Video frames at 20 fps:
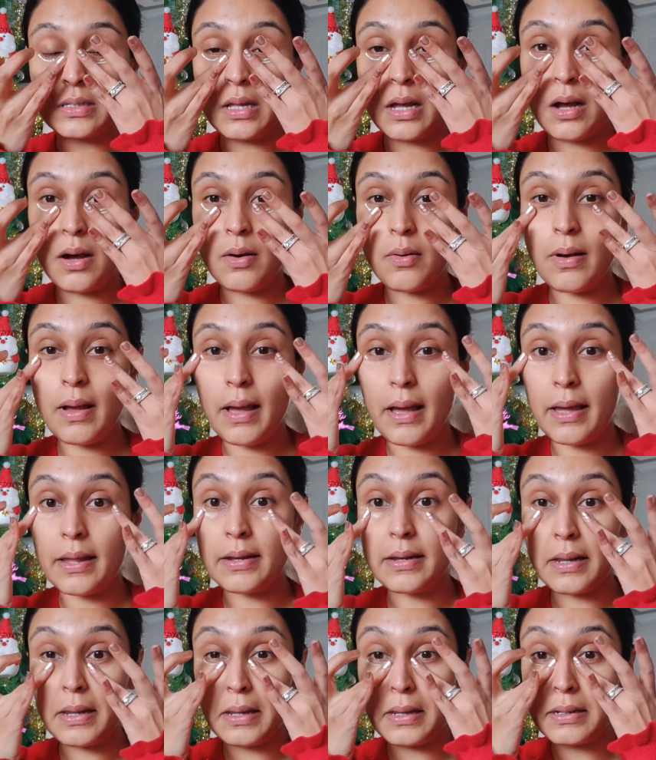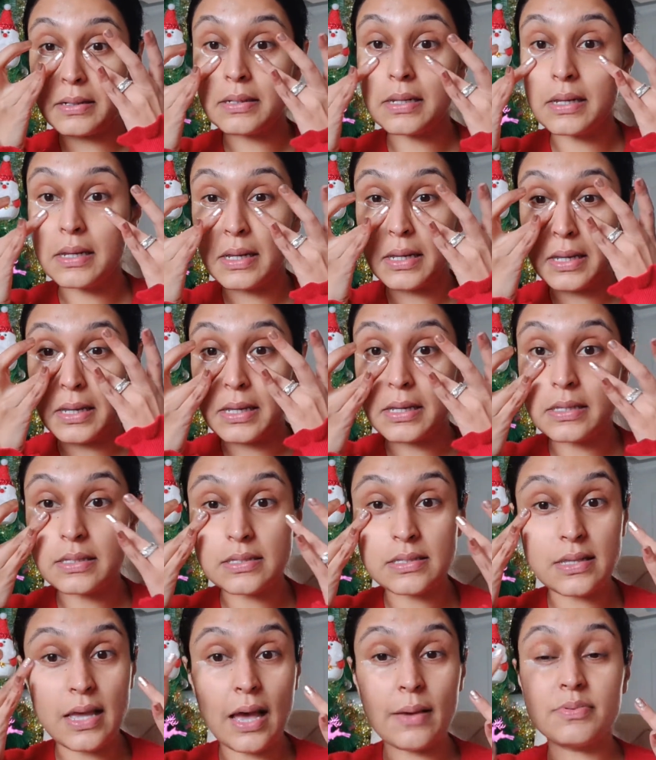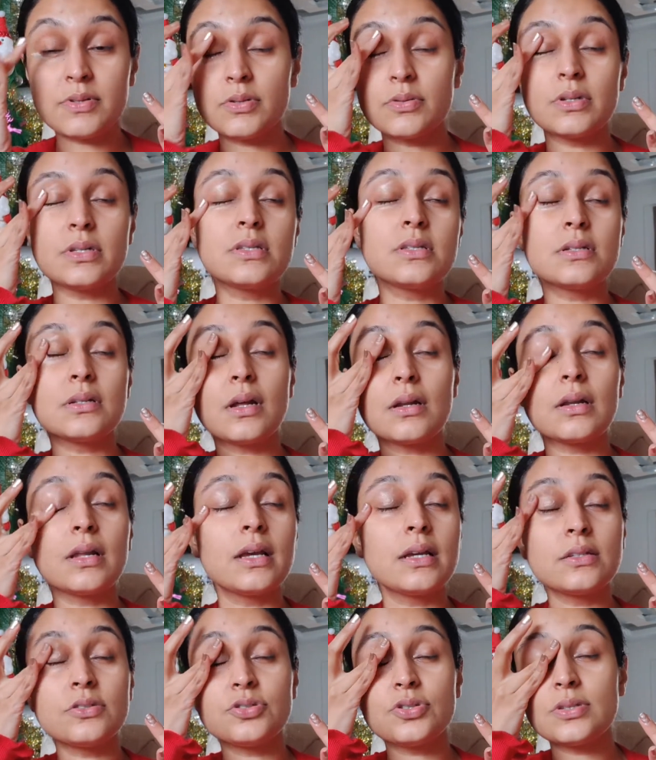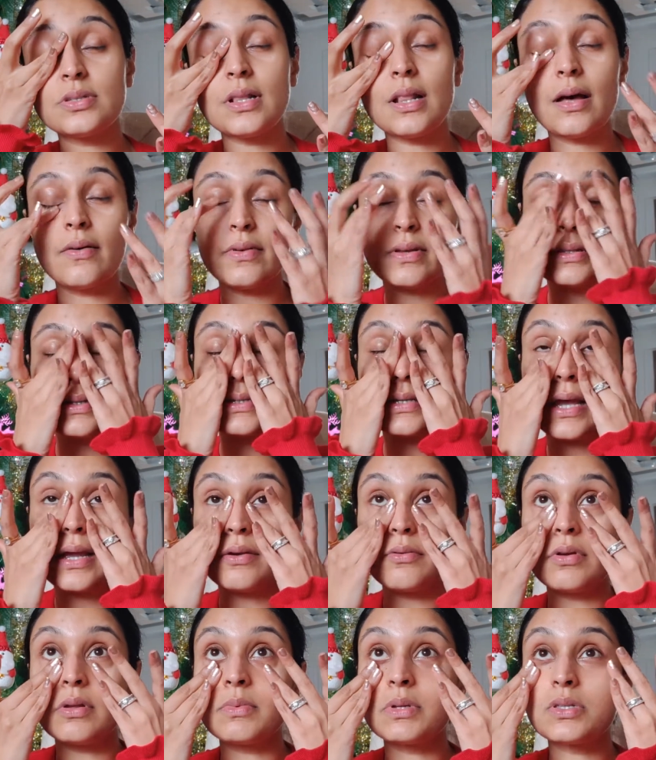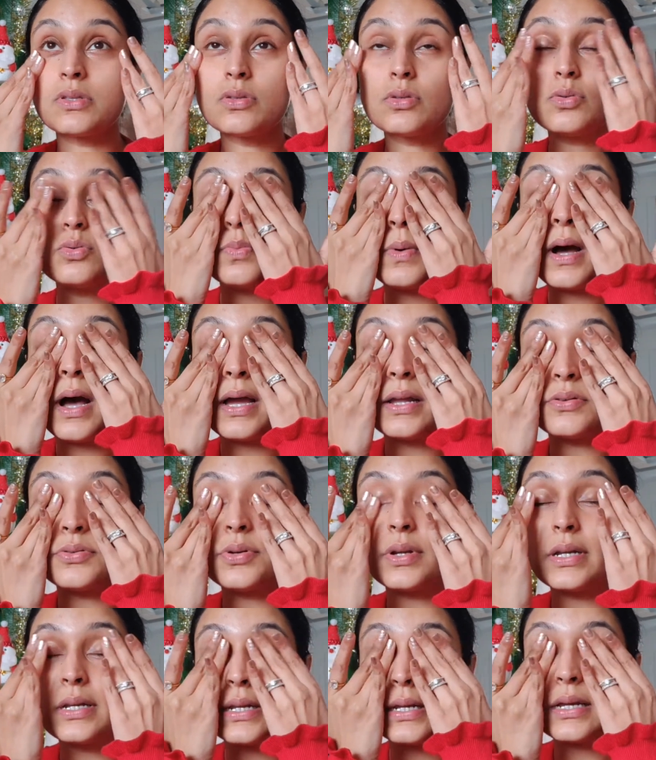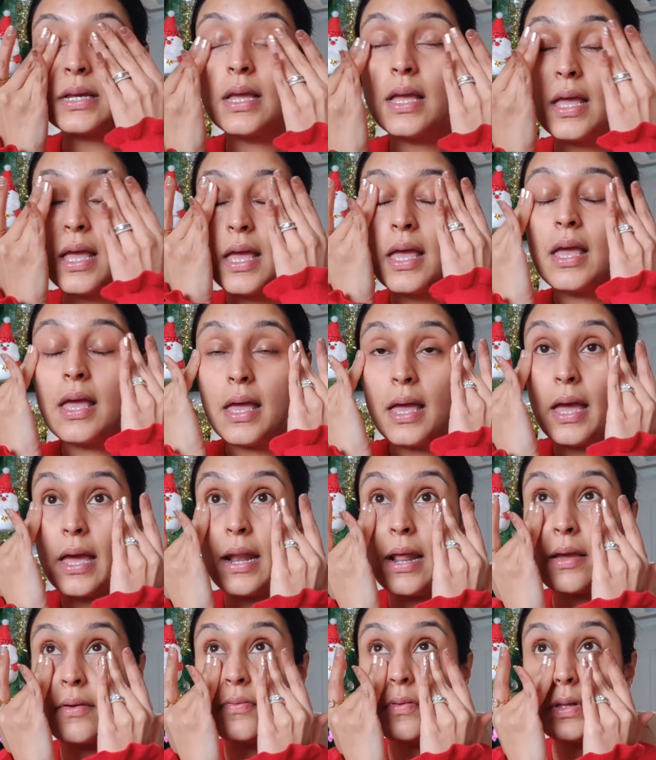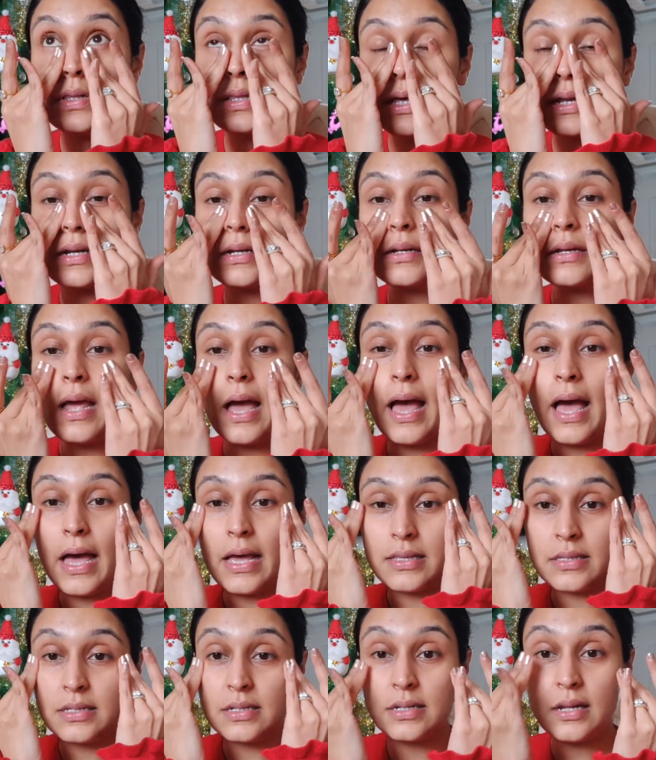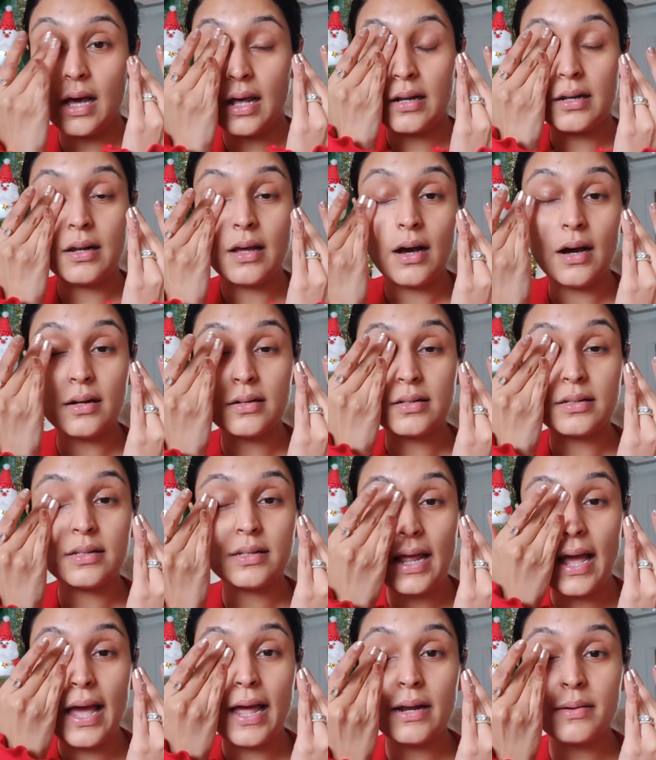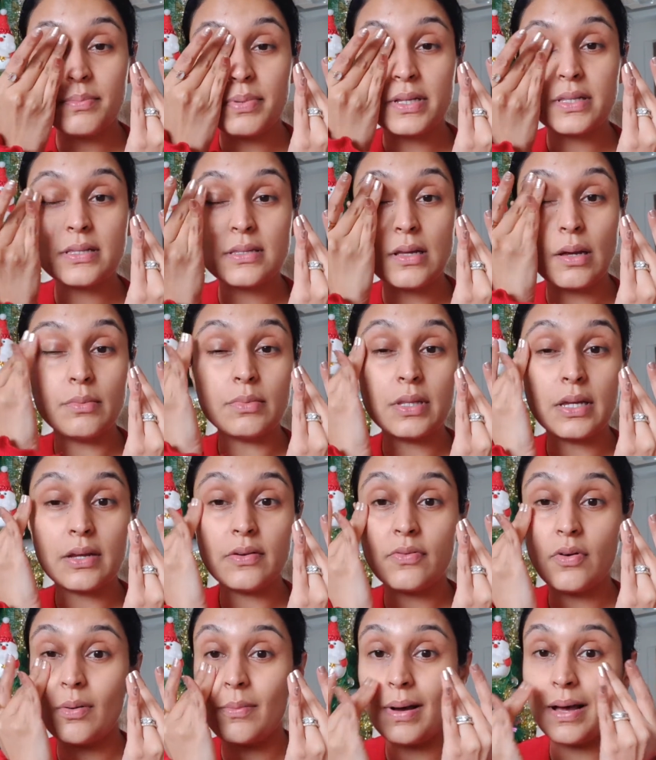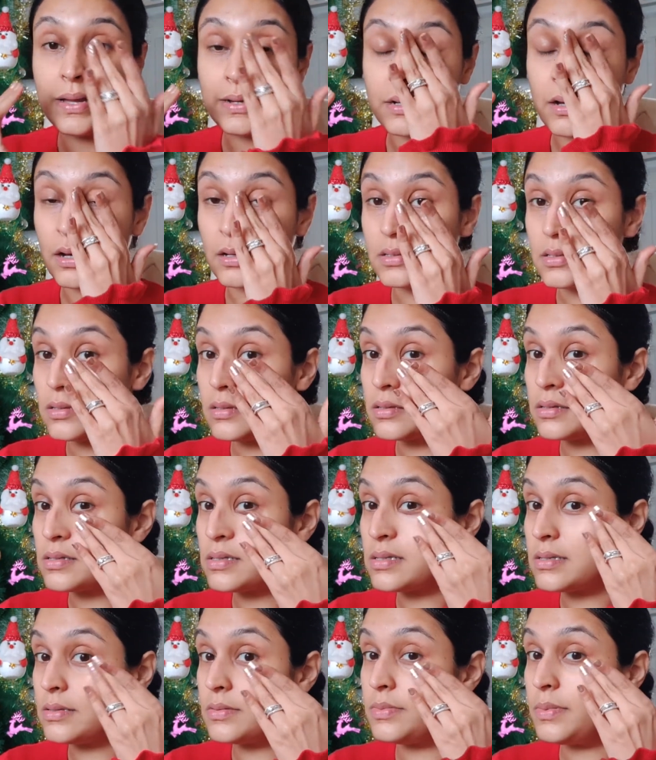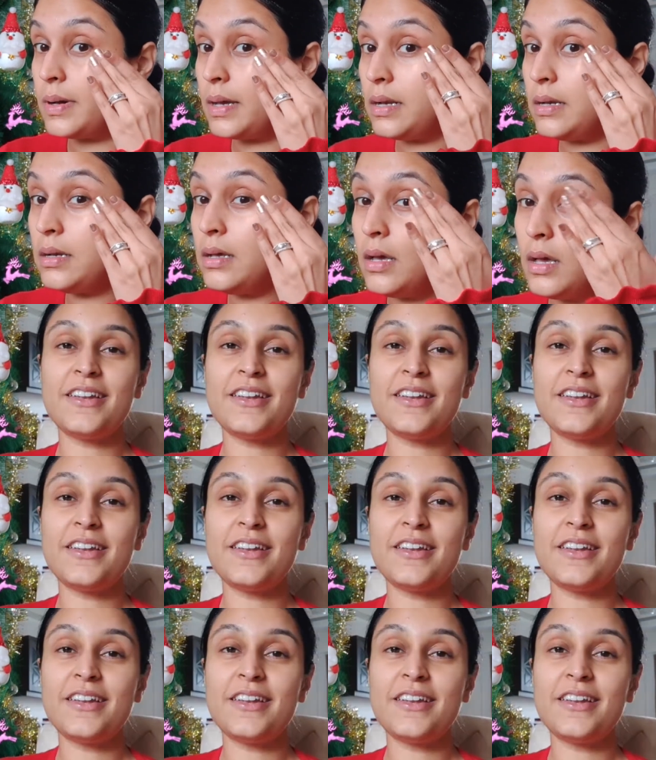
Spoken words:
now, and it is absolutely stunning. Just loving this eye cream. It's super hydrating, and I feel that it has done a tad bit something for my dark circles as well.